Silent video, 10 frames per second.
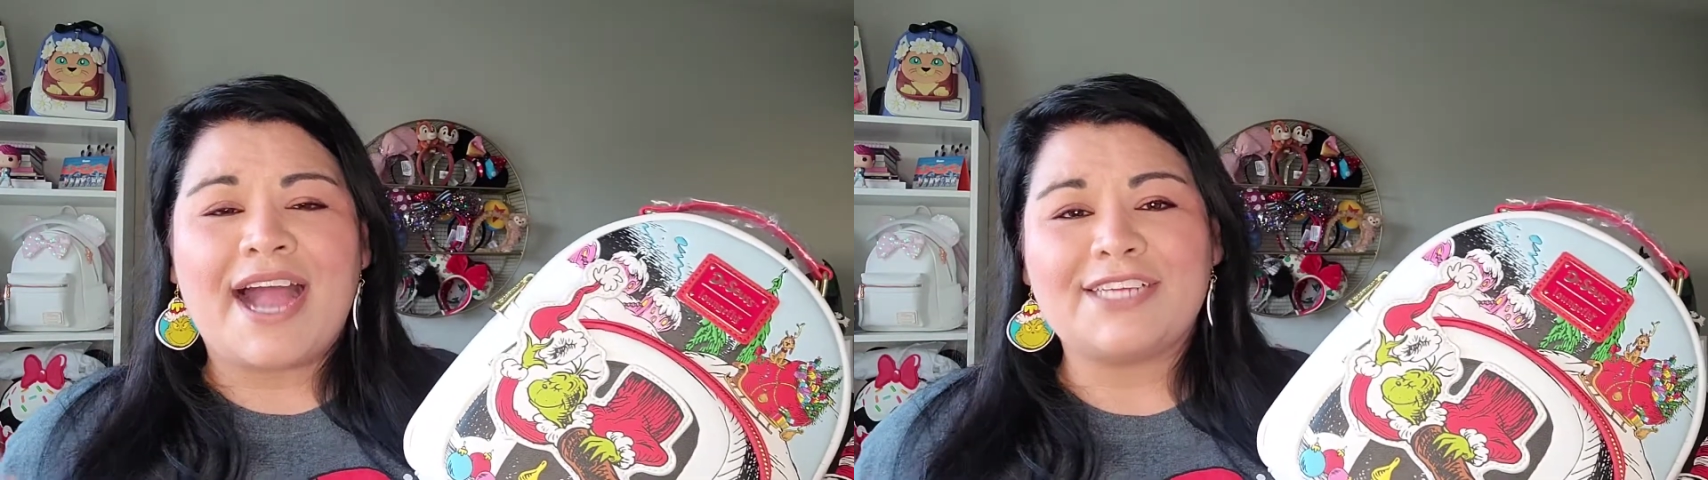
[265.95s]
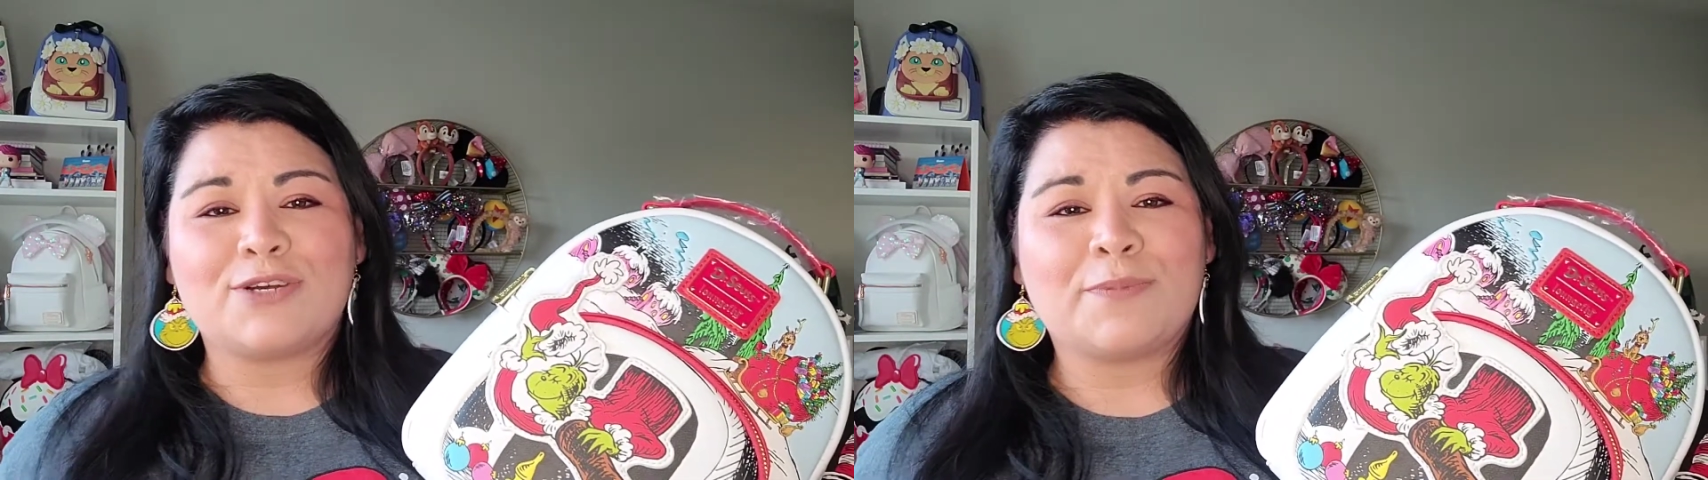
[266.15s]

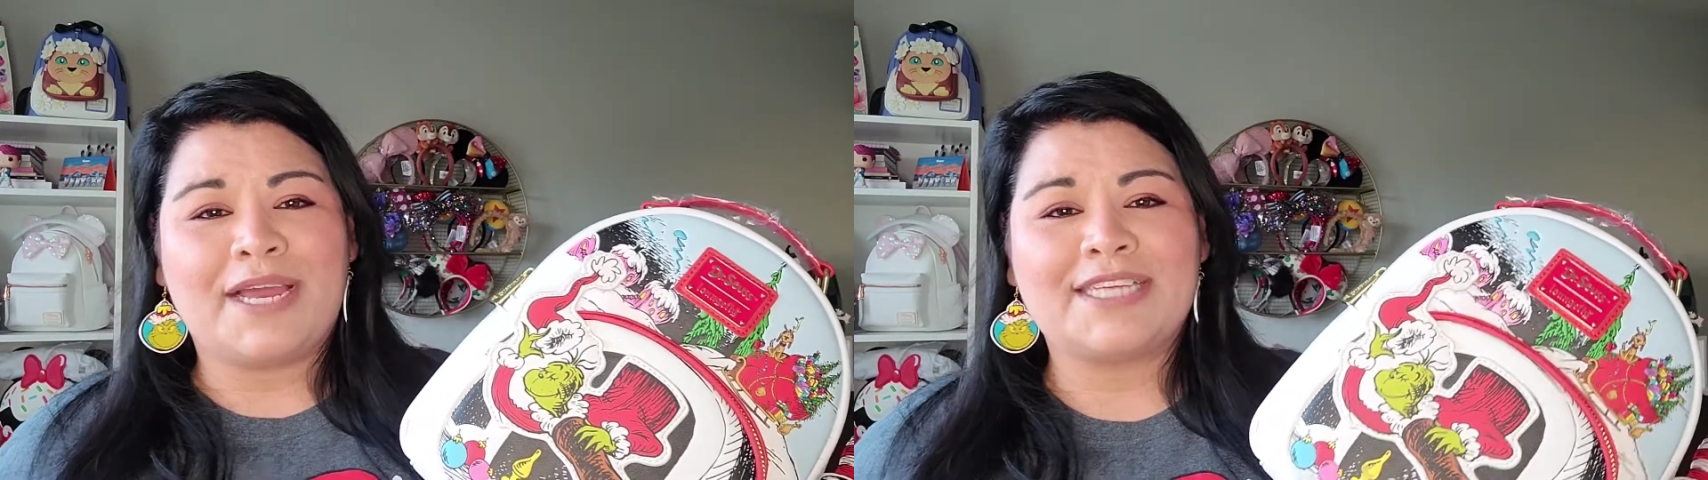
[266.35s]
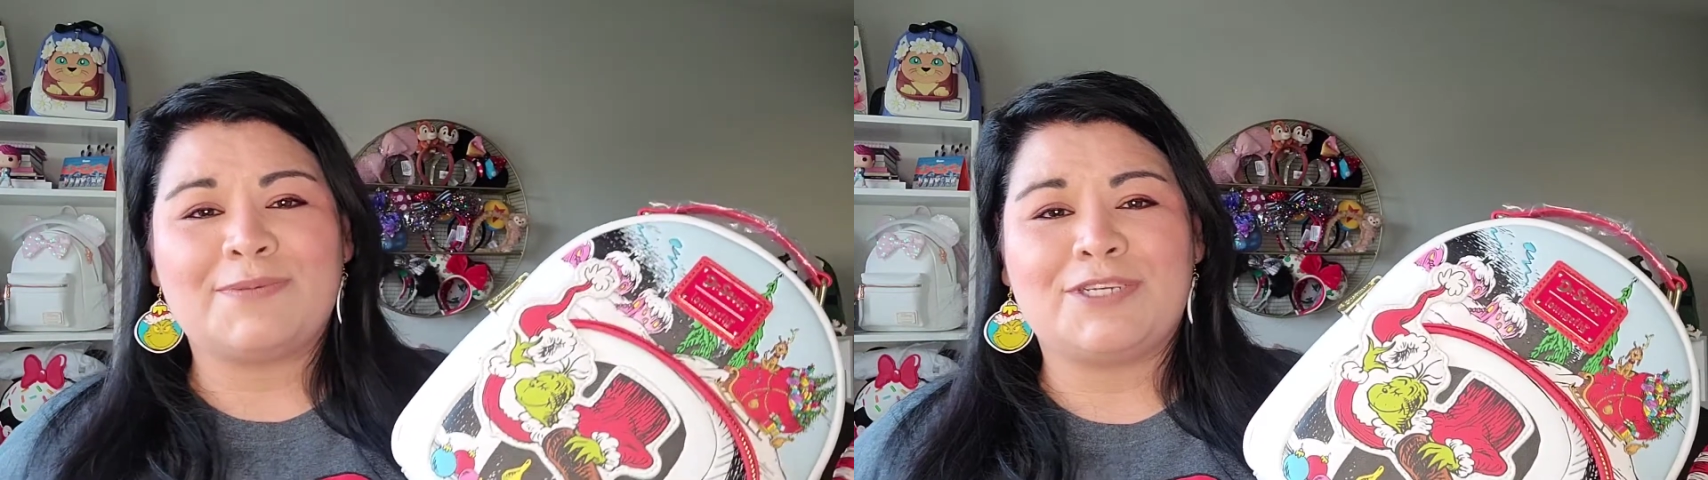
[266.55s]
I told
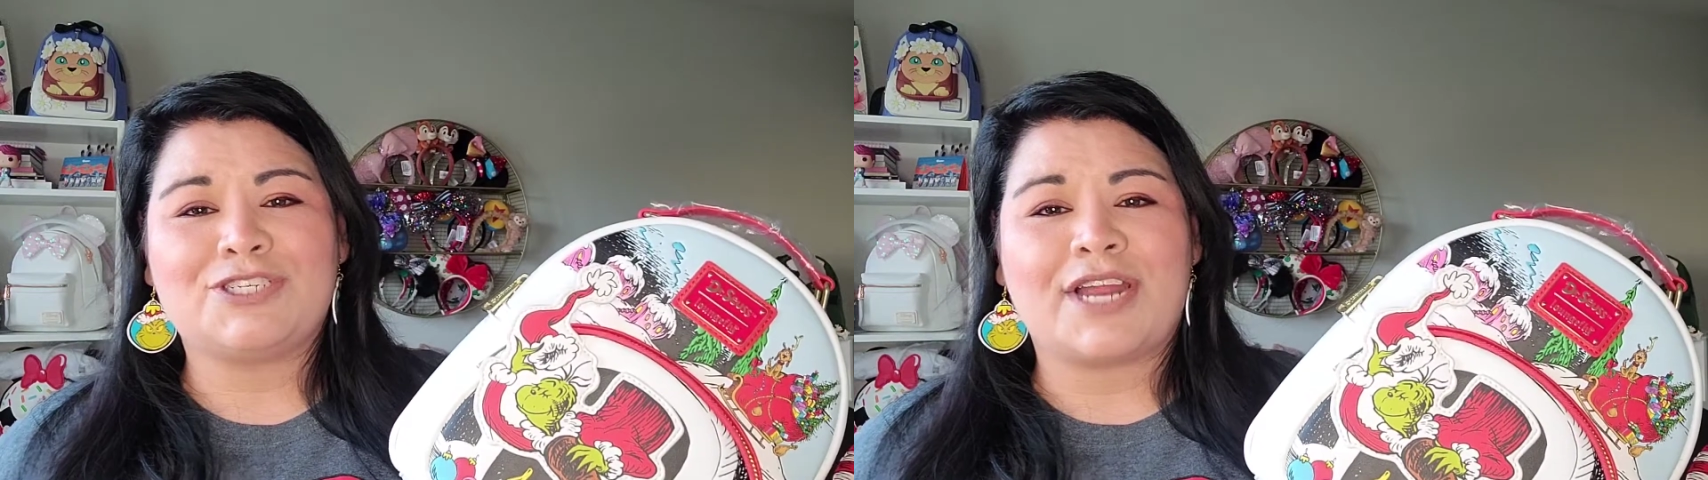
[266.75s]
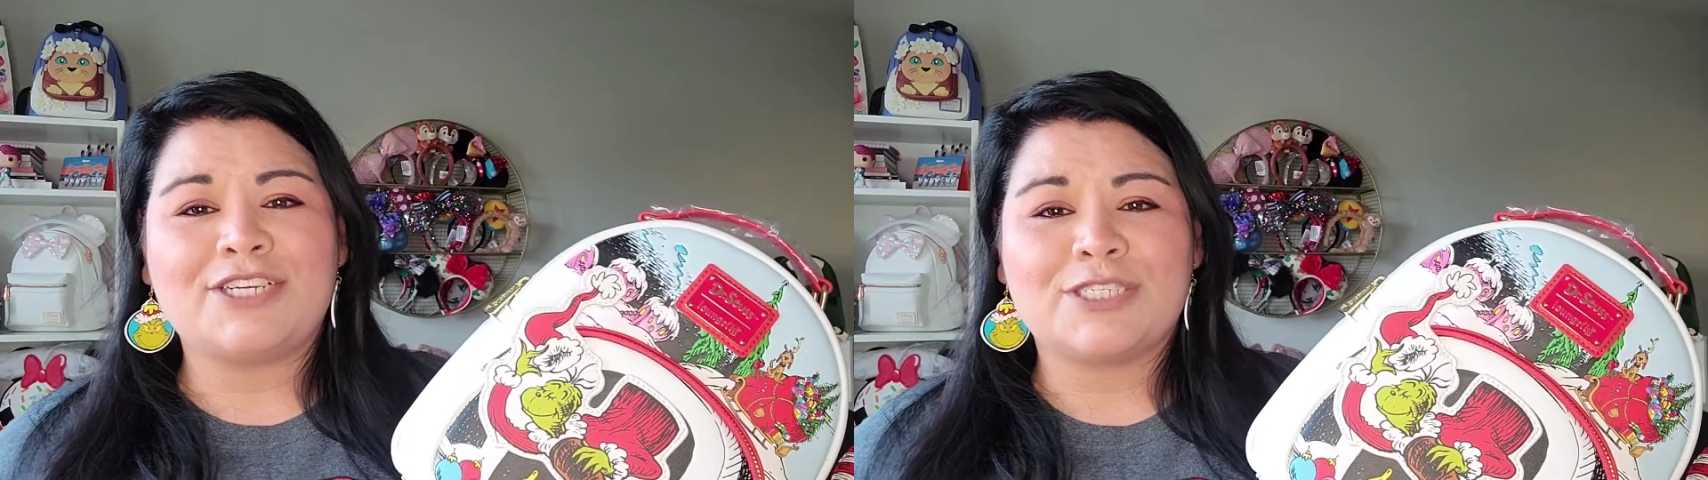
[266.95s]
my husband,
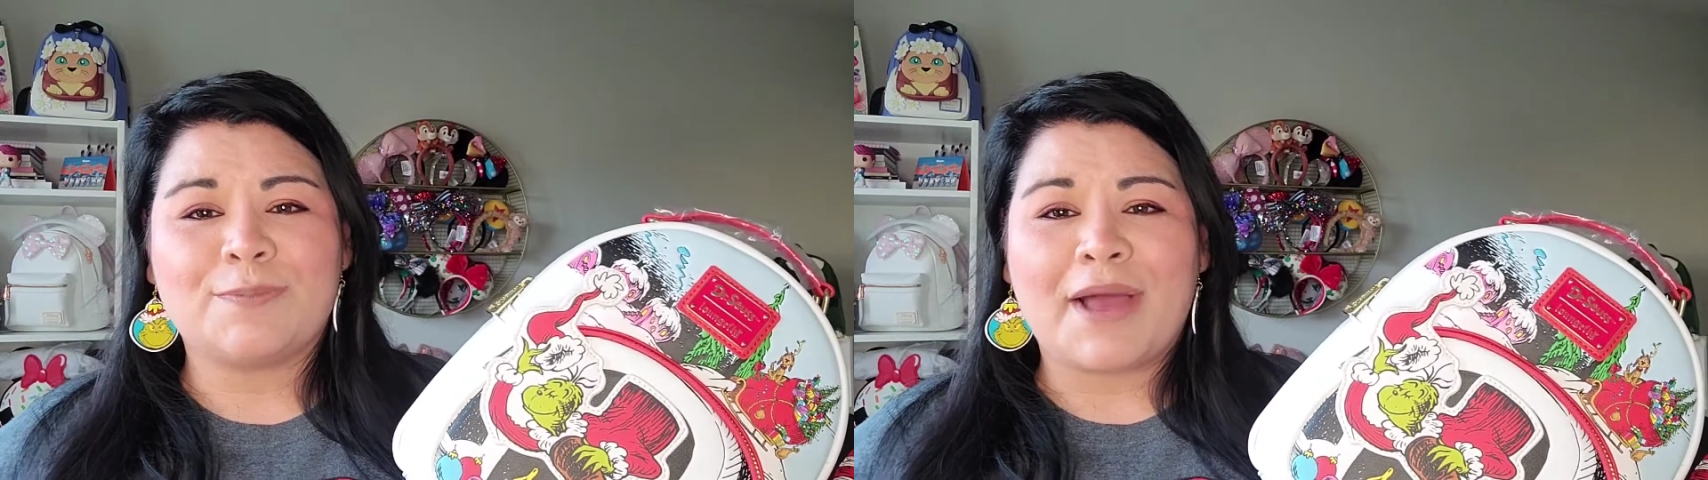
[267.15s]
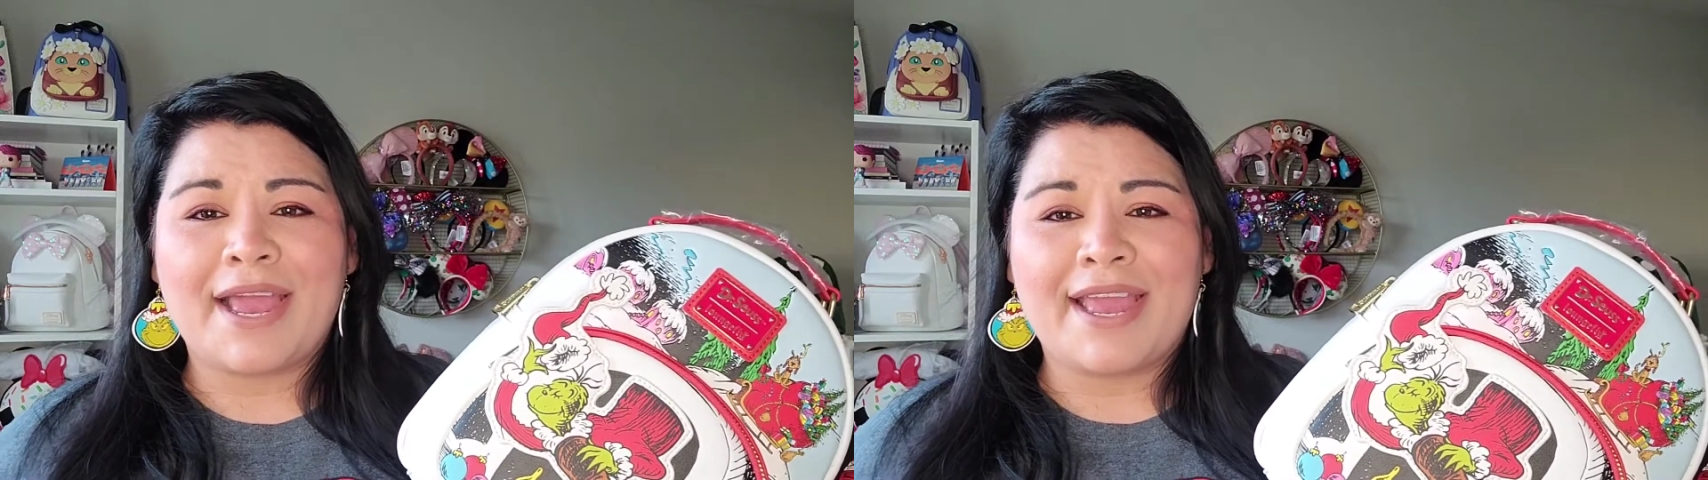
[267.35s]
should I
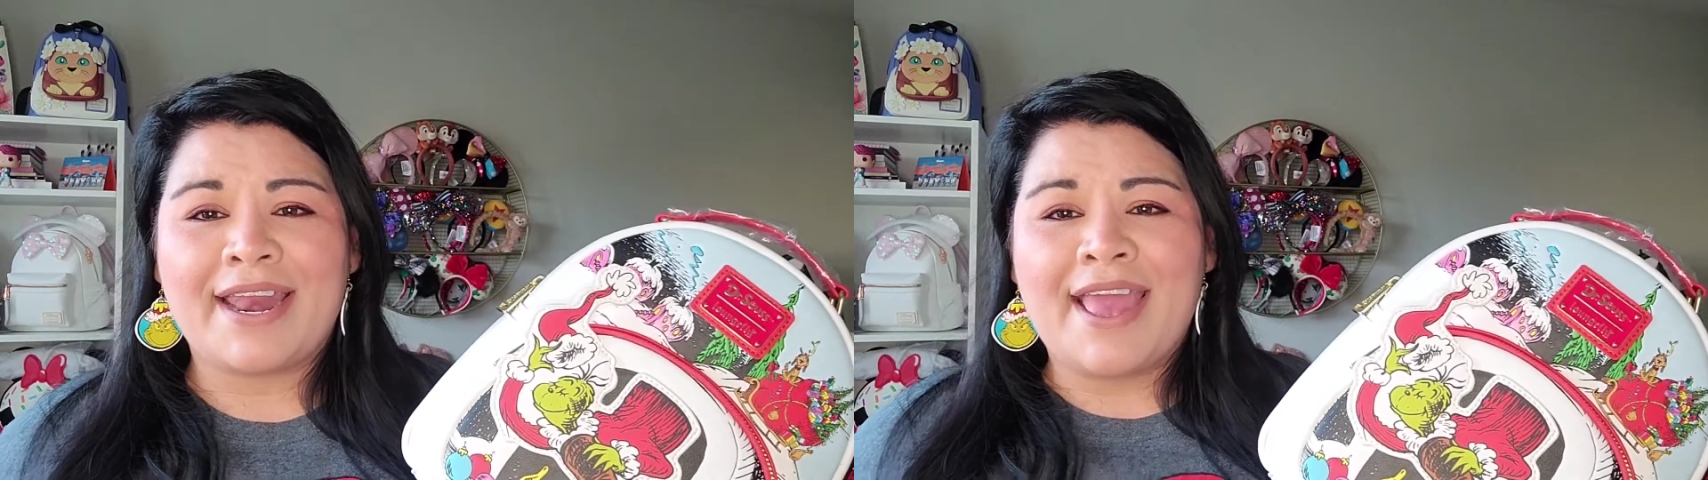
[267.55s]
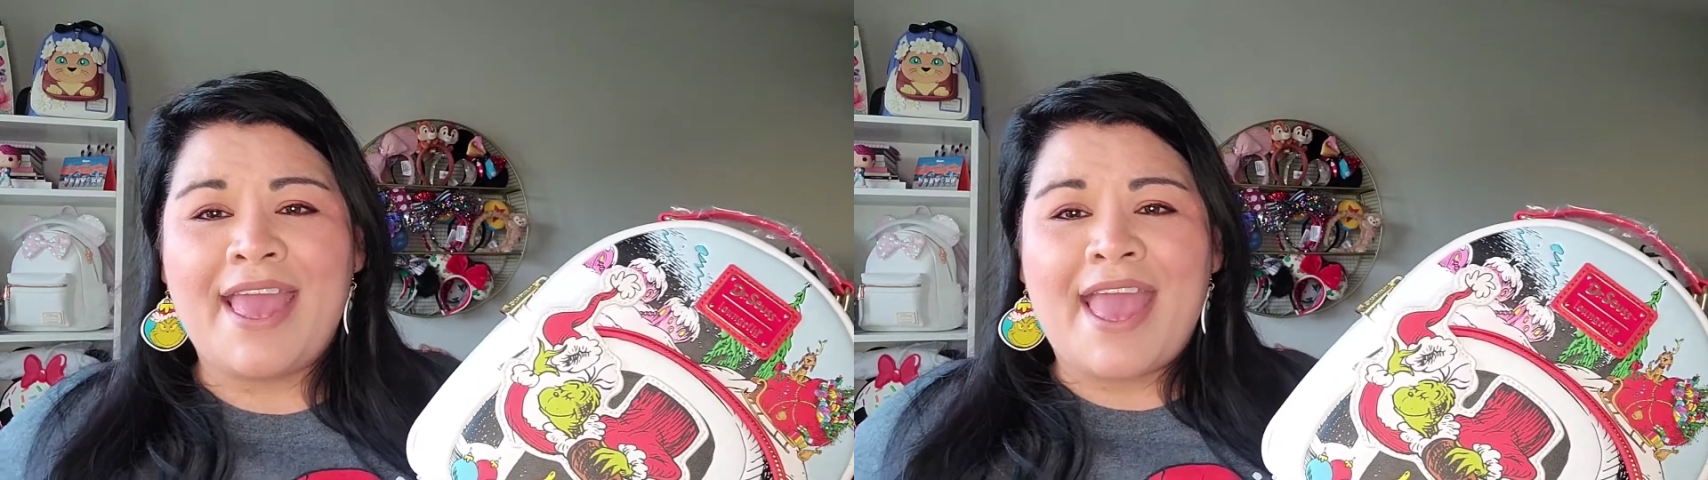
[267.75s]
just buy it?